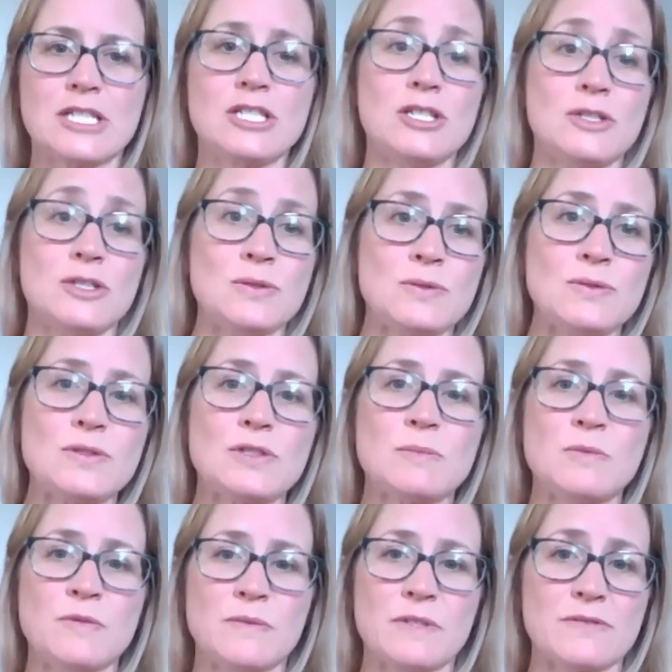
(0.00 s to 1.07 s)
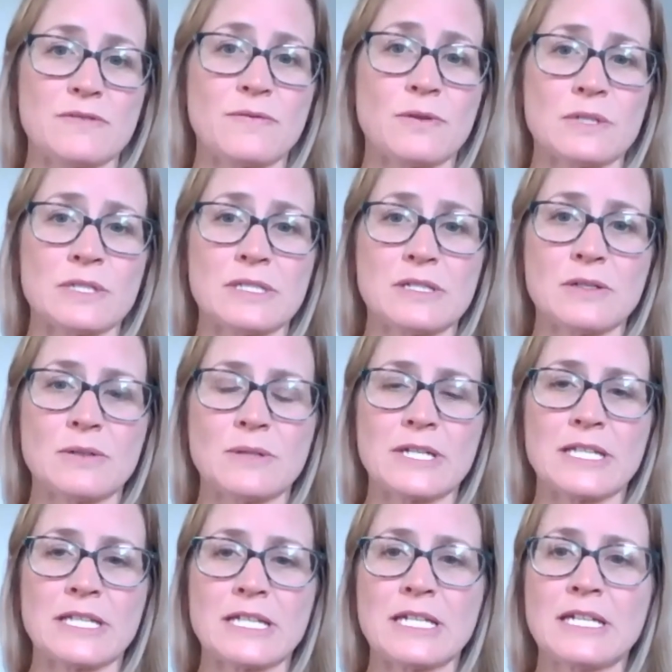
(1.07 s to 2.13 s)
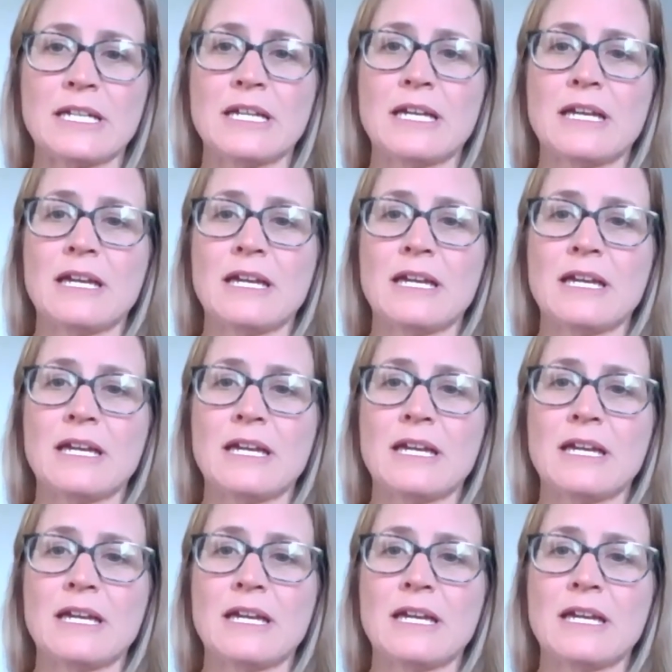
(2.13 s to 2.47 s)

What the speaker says: to use to move this forward so quickly.